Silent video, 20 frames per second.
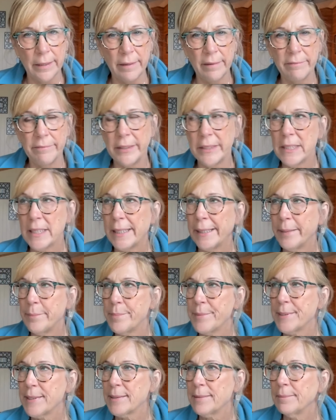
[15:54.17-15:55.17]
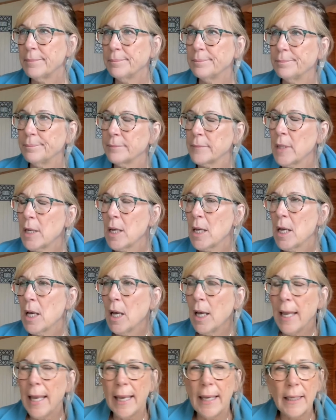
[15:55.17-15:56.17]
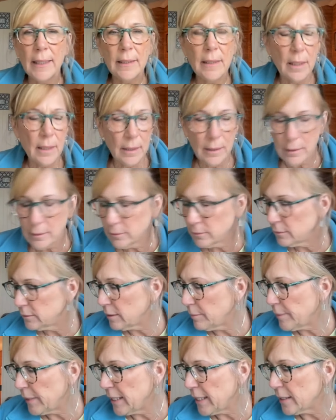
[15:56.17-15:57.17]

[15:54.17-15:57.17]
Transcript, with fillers: Fun times. And uh, somebody